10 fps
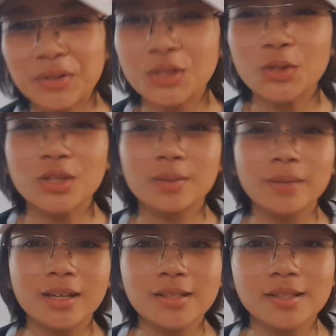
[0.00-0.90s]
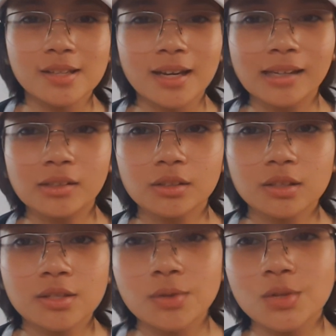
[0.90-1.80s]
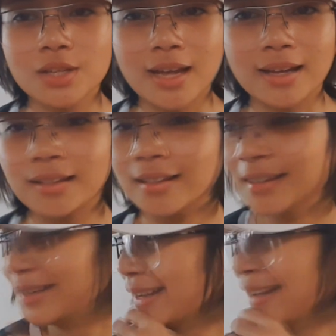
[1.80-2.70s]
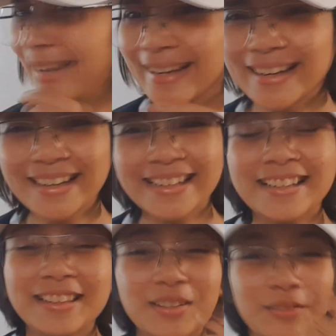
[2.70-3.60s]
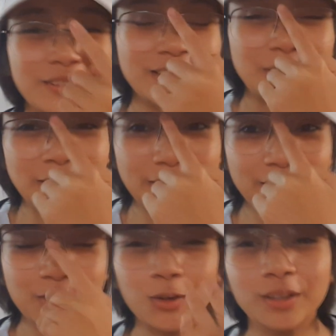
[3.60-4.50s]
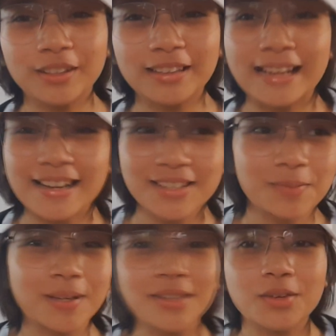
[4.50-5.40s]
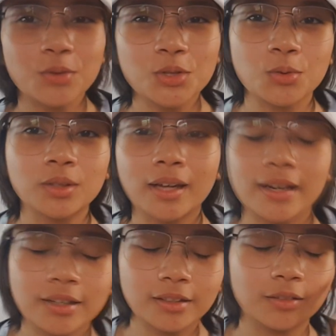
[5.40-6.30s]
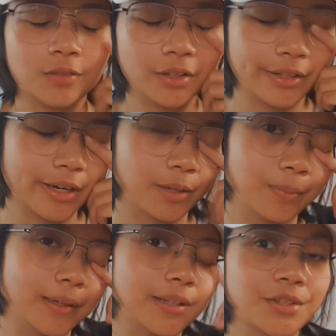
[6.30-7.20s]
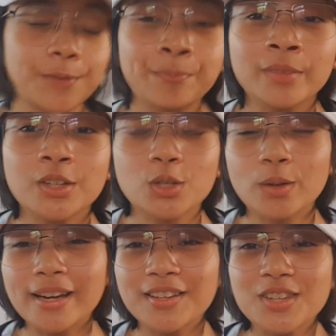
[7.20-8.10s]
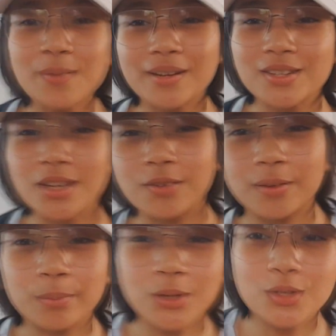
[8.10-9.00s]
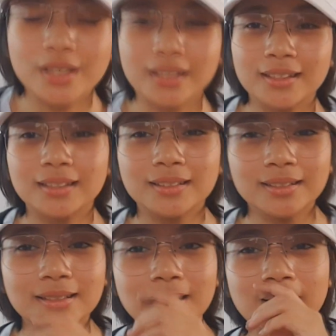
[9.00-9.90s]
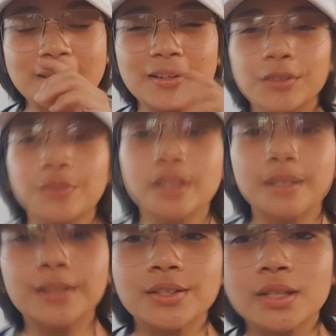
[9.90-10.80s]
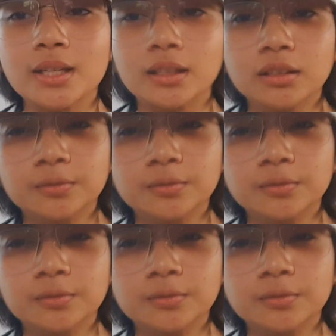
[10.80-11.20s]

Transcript: I was using because I looked so sad in the video that I recorded last because I was so tired of all the airplanes. So I can see myself. I'm using a selfie stick.